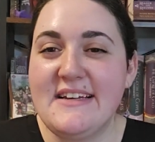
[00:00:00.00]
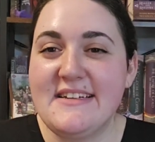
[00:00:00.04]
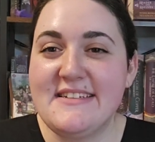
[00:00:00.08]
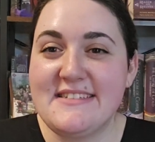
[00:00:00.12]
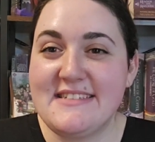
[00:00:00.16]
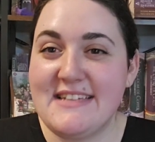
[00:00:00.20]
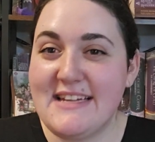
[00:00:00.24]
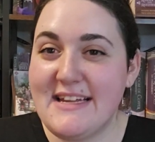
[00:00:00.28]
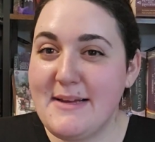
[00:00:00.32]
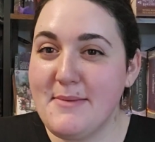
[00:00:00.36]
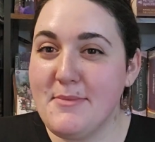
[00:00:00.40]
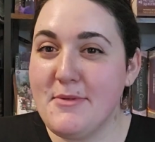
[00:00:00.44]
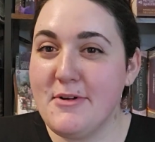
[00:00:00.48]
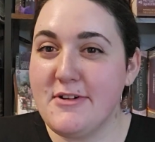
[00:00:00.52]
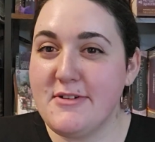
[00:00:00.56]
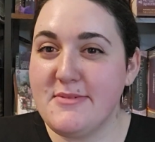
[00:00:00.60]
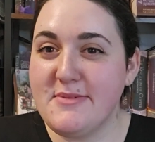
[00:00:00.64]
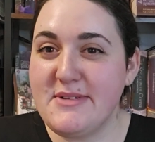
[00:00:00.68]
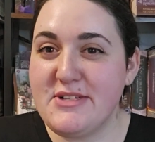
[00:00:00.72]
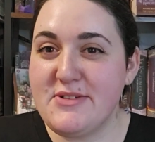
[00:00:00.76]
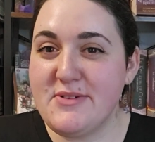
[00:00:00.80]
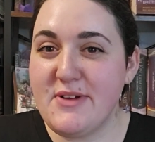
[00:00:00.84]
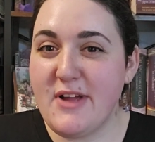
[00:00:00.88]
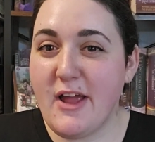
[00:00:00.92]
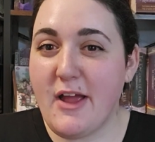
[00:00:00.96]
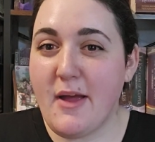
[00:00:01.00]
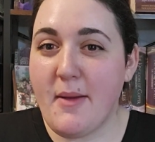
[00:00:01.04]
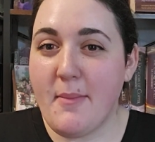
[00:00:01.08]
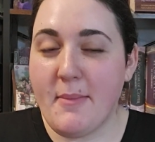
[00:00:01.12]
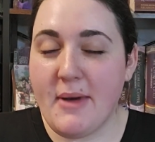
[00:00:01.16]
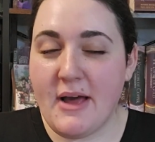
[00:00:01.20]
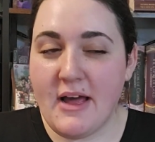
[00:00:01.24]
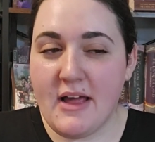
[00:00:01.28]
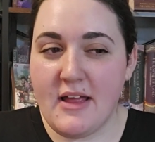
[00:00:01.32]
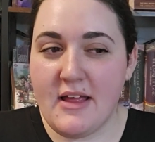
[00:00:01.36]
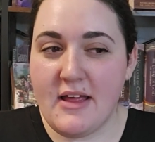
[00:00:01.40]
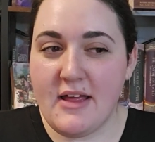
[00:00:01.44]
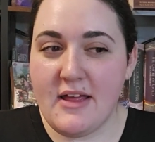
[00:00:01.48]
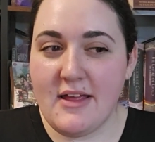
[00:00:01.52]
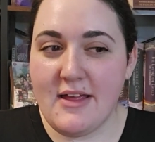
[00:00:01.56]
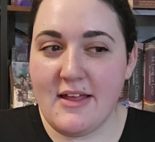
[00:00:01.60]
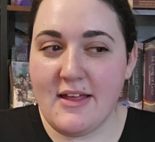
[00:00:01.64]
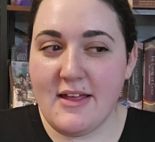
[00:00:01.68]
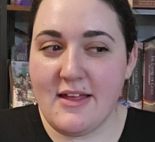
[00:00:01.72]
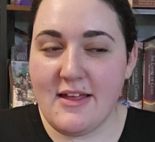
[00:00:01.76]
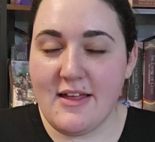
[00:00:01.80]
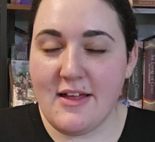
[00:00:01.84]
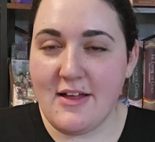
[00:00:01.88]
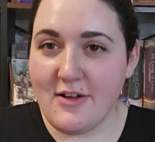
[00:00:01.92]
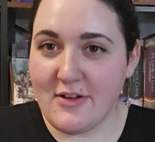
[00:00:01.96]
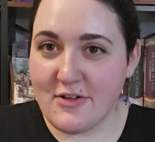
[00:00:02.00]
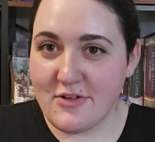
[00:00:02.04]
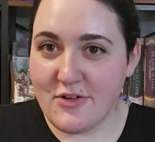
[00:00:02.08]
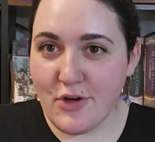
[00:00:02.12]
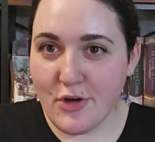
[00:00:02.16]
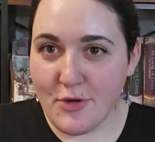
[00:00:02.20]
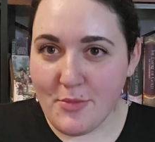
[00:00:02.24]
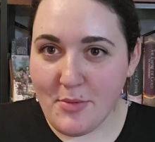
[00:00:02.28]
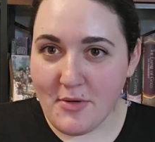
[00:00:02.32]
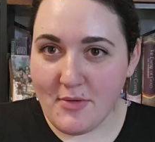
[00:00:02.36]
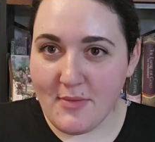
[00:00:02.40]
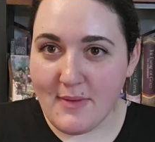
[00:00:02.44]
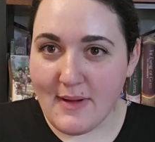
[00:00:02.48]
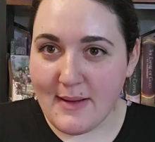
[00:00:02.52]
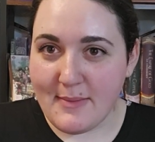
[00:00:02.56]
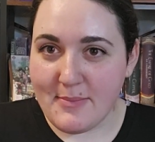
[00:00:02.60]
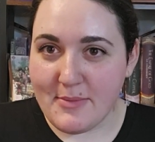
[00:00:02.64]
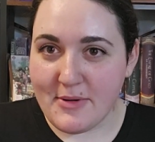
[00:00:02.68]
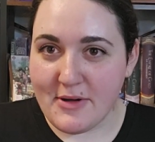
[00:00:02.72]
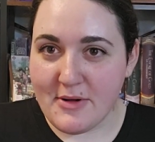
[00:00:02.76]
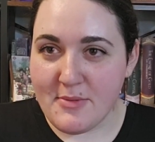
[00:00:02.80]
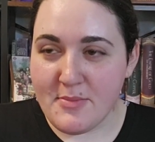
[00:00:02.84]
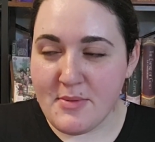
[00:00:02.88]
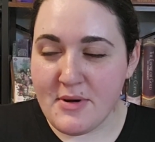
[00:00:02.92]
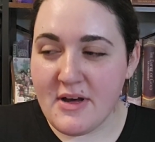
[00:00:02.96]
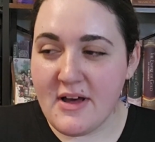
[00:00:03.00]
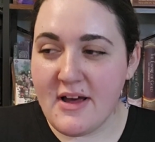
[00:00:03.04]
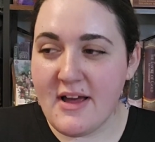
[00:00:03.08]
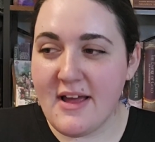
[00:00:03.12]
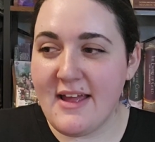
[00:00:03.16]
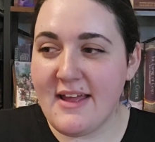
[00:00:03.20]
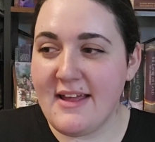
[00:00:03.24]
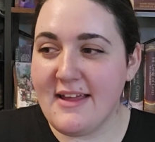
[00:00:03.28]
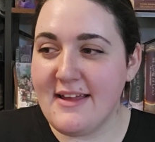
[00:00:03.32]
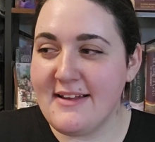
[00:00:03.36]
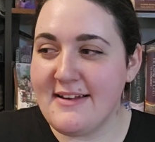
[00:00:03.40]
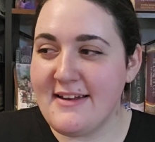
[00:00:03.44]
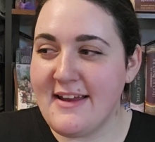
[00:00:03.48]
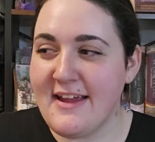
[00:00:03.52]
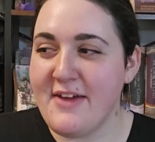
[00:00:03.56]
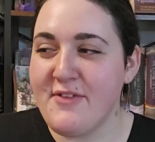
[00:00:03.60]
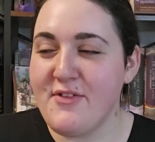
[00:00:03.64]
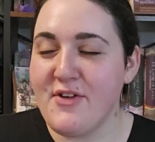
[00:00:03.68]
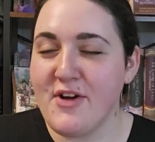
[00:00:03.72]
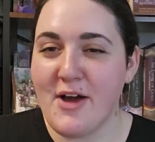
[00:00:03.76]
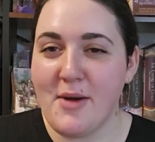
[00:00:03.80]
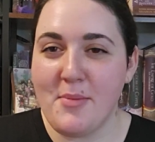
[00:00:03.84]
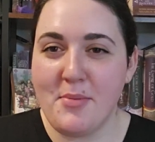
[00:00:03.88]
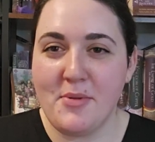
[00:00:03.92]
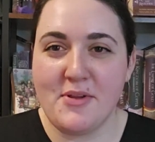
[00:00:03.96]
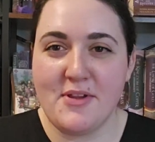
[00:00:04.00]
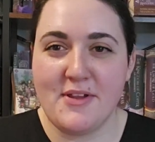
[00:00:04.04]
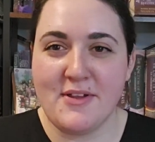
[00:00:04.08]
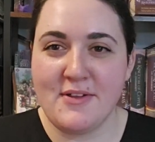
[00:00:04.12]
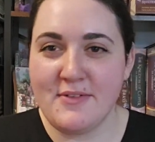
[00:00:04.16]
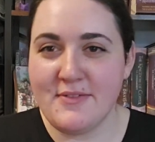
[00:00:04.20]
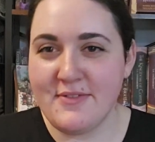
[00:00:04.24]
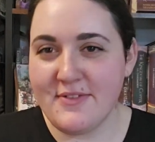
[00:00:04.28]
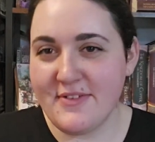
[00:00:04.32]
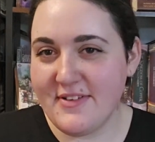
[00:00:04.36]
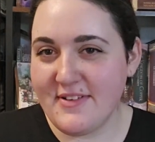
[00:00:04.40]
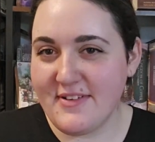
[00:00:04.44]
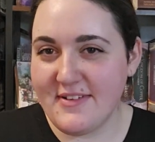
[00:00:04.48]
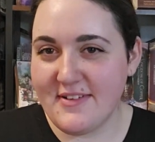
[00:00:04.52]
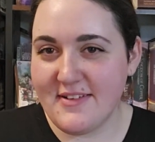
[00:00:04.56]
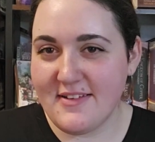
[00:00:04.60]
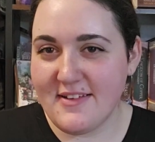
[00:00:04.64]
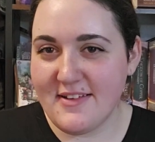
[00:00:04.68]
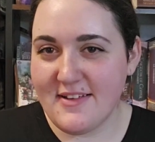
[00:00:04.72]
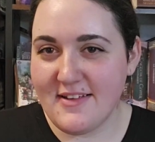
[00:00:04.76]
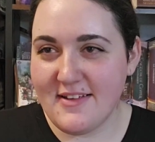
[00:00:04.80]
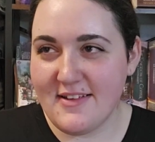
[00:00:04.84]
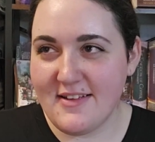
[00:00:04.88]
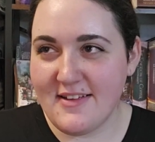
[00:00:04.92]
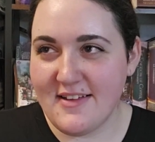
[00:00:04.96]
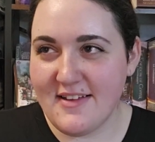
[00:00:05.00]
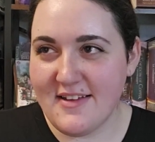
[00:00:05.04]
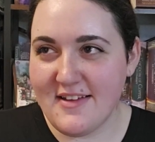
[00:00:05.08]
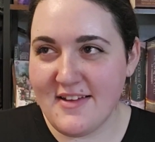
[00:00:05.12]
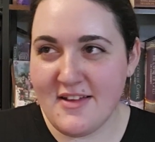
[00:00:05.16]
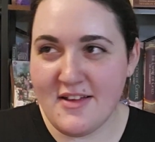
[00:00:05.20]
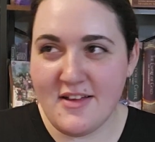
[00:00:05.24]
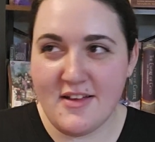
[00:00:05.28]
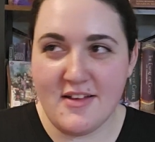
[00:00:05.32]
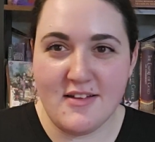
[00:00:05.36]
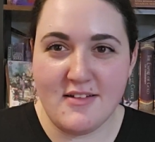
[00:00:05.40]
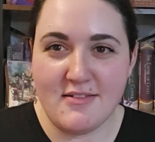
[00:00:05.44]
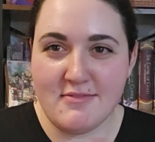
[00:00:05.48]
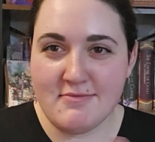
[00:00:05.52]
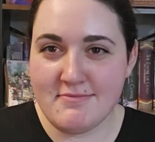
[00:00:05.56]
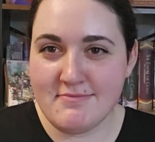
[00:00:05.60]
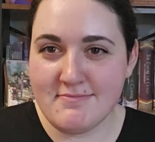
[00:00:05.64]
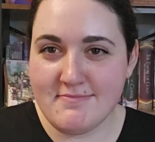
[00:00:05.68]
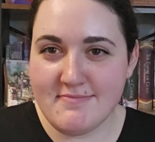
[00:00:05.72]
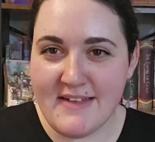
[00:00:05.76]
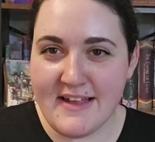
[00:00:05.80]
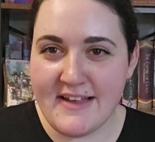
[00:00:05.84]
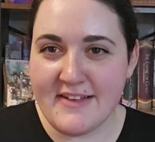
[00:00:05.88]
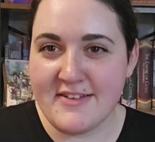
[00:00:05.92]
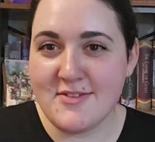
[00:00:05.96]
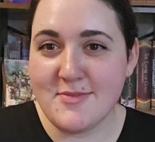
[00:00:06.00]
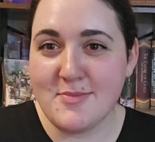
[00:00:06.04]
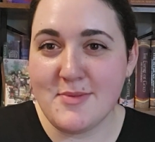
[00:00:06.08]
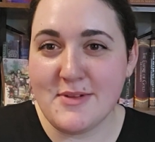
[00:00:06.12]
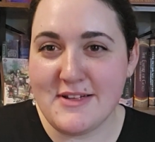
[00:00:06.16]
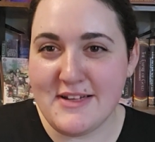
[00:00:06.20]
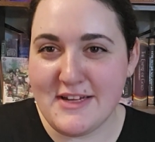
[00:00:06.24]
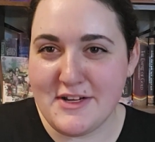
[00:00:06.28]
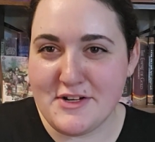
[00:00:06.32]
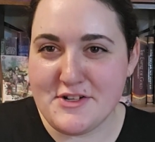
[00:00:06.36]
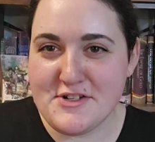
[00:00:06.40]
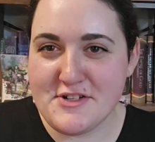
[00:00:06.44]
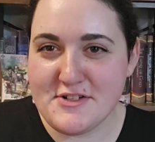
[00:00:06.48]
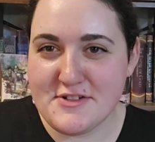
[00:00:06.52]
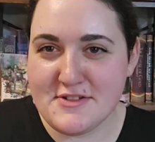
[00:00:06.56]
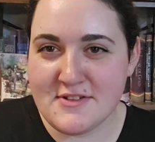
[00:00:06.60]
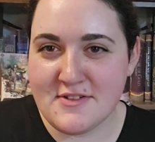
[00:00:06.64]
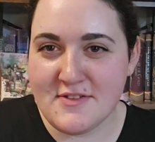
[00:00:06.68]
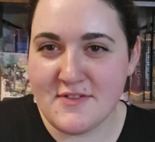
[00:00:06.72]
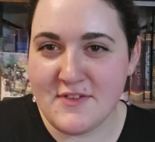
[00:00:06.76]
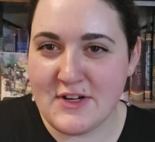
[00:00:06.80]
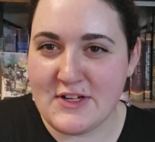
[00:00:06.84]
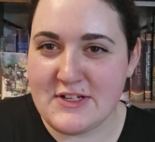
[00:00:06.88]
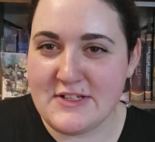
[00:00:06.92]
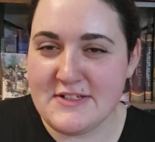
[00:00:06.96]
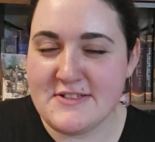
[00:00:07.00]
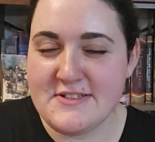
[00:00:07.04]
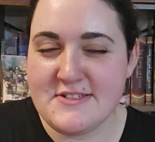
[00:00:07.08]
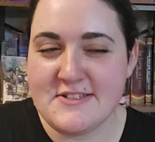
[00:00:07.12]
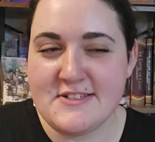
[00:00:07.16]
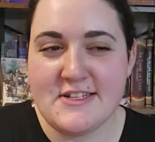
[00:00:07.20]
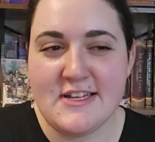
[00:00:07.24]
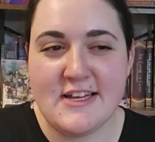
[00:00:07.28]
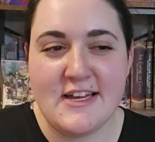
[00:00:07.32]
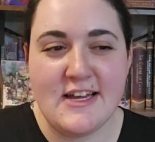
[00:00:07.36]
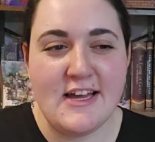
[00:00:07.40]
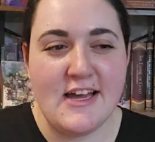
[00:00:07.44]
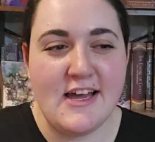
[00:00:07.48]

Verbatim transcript: Today I'm going to be doing my October wrap up and I have a couple of explanations first.